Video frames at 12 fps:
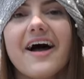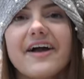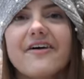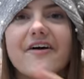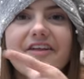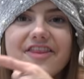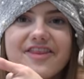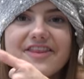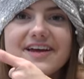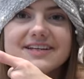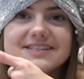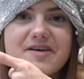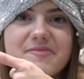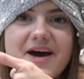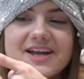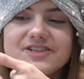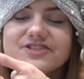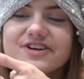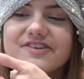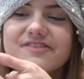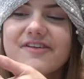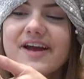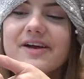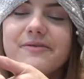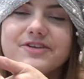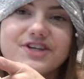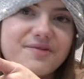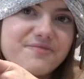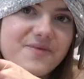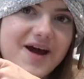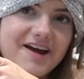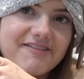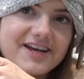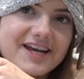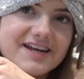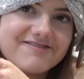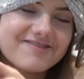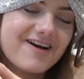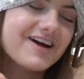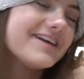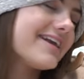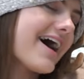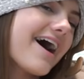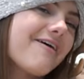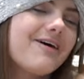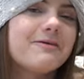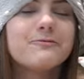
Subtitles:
I got this Pandora ring, which I'm wearing right now,